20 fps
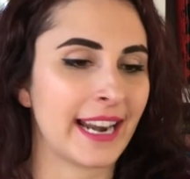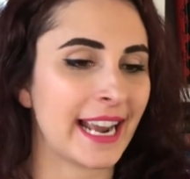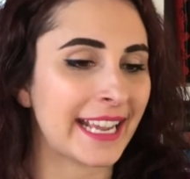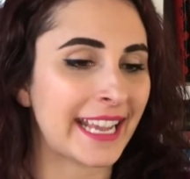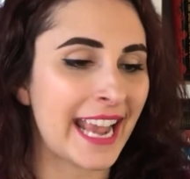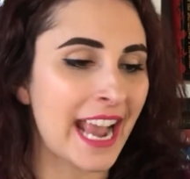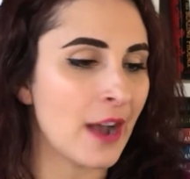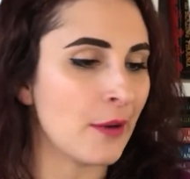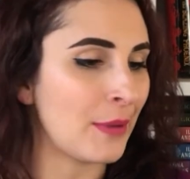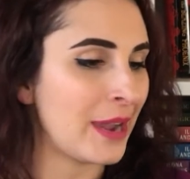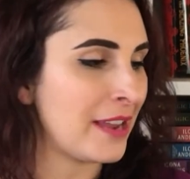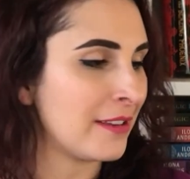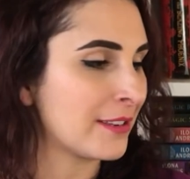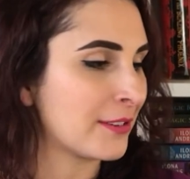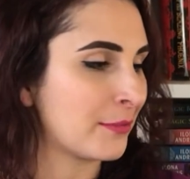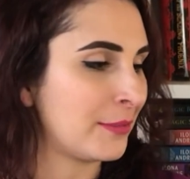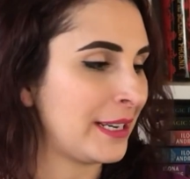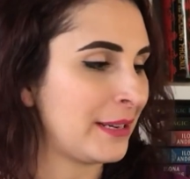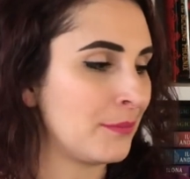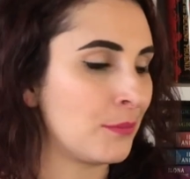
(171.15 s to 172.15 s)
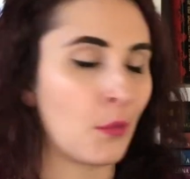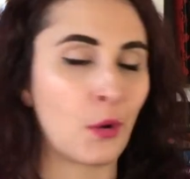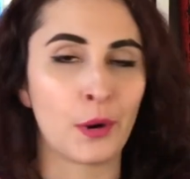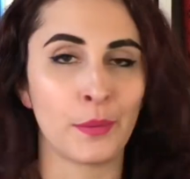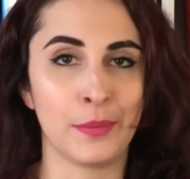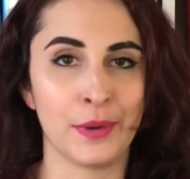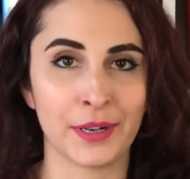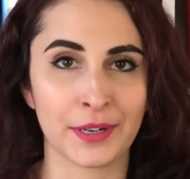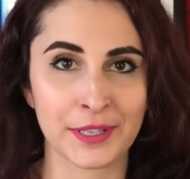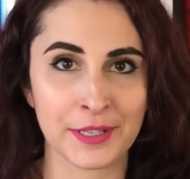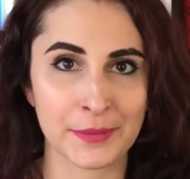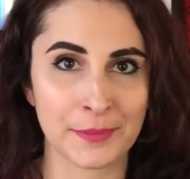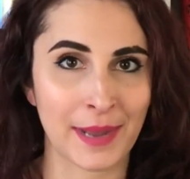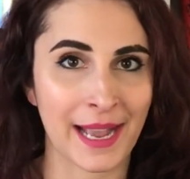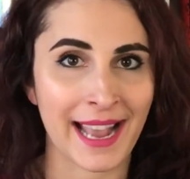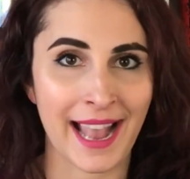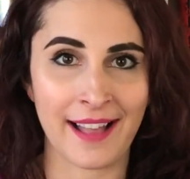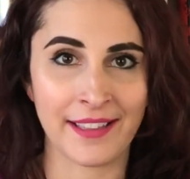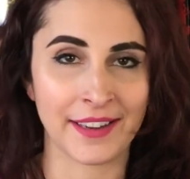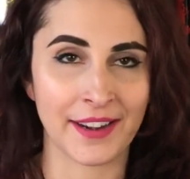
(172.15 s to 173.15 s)
And I can't wait to read more books
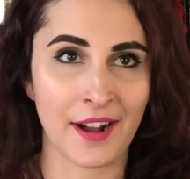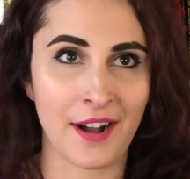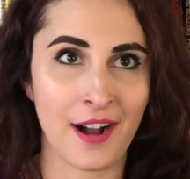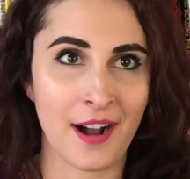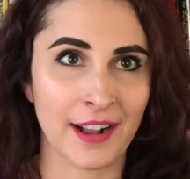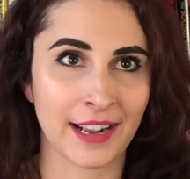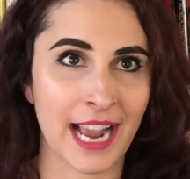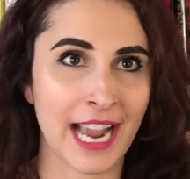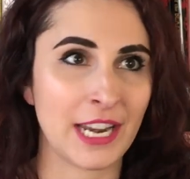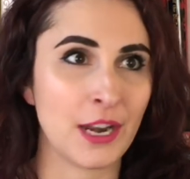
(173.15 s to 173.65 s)
by Helen Hoang.